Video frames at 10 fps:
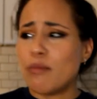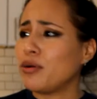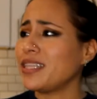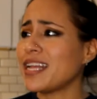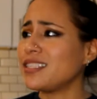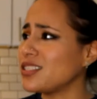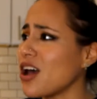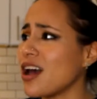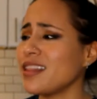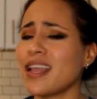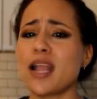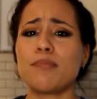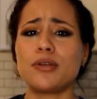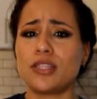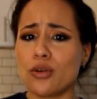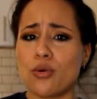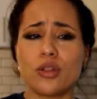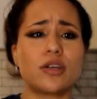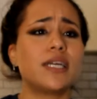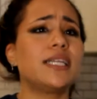Put that salt in there, put the
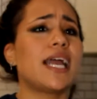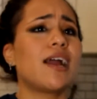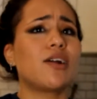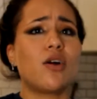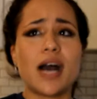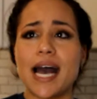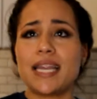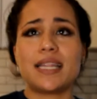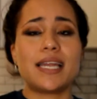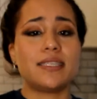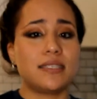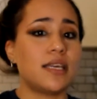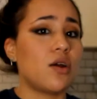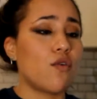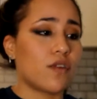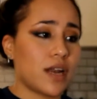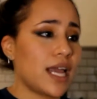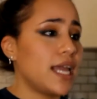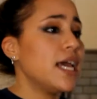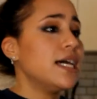cooler in there, and go ahead and let it sit
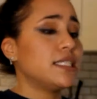overnight.